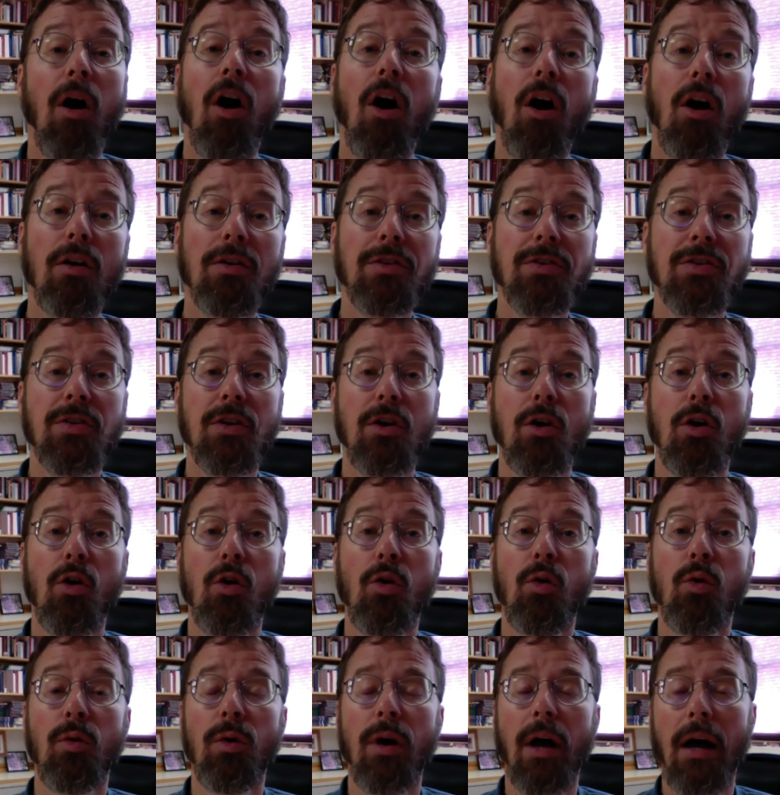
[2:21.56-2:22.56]

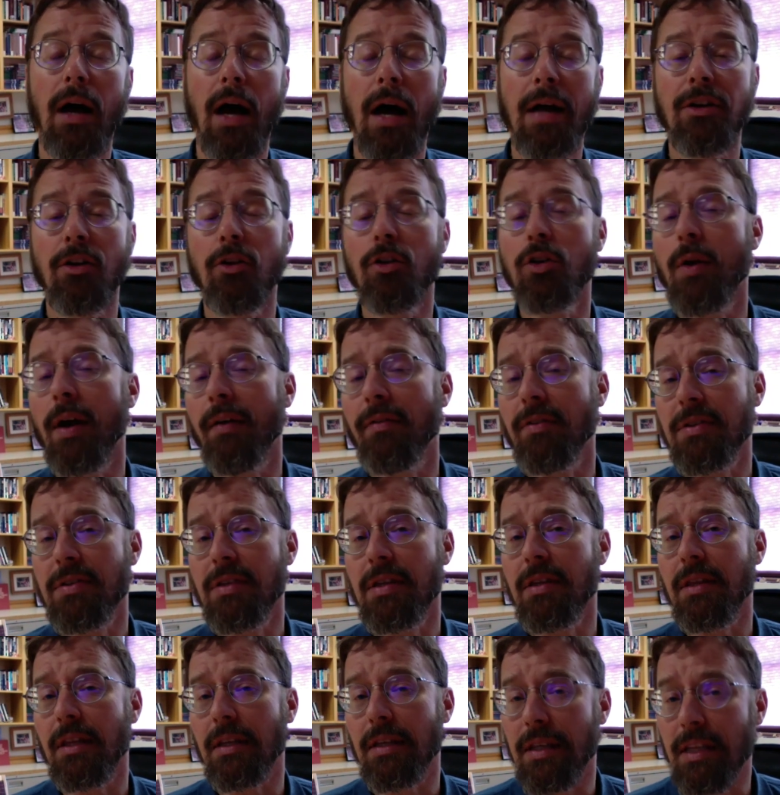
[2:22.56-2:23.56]
Also, I know you haven't
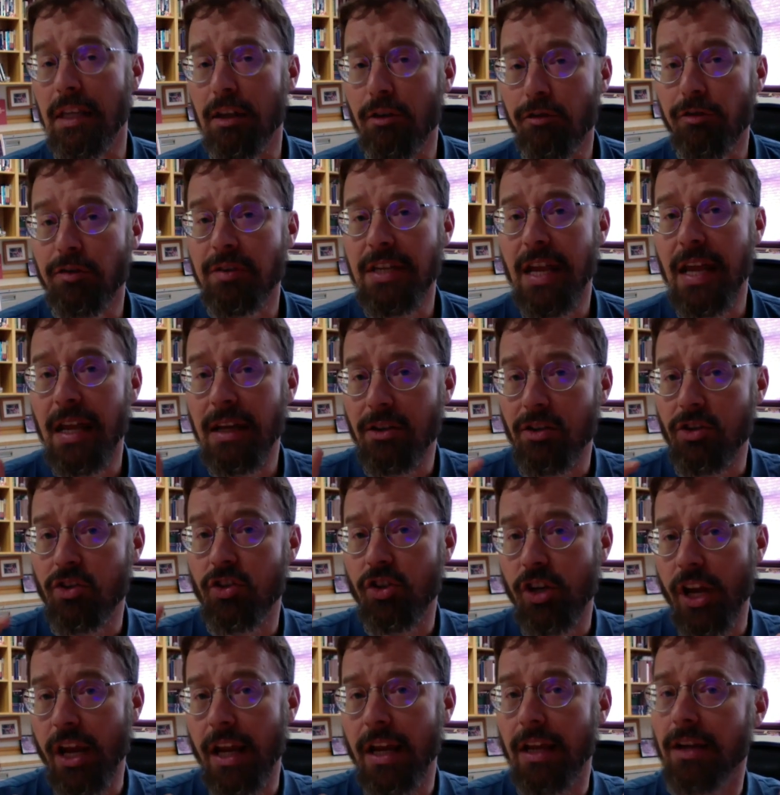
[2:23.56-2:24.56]
seen the gift
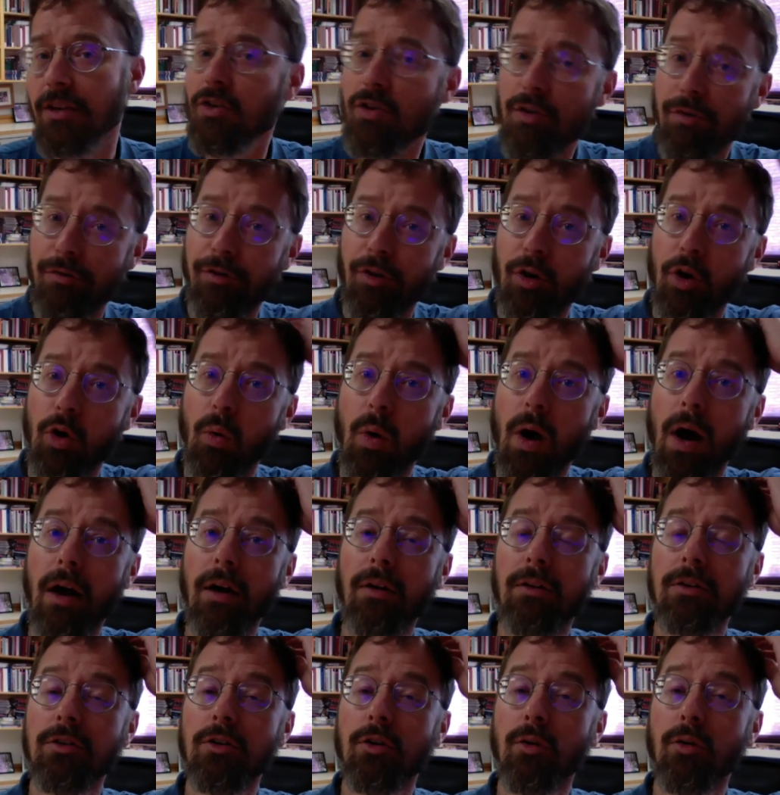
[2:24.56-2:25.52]
exchange for a while.